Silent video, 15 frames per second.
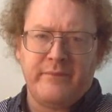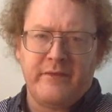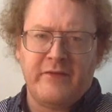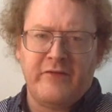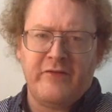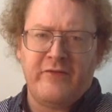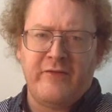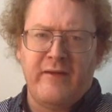
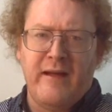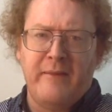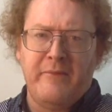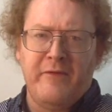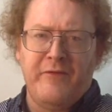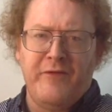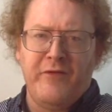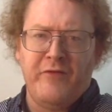subscribed to
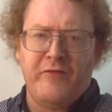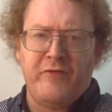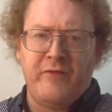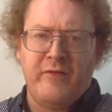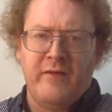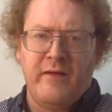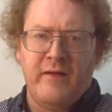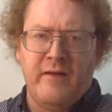a few
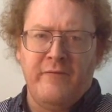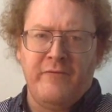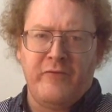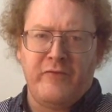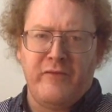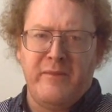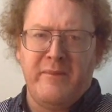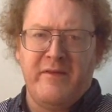
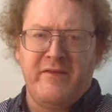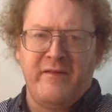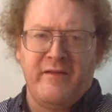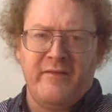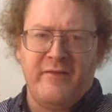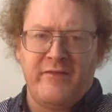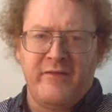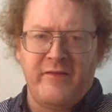streaming
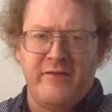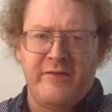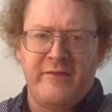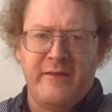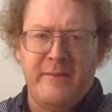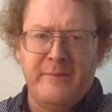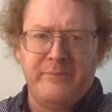services,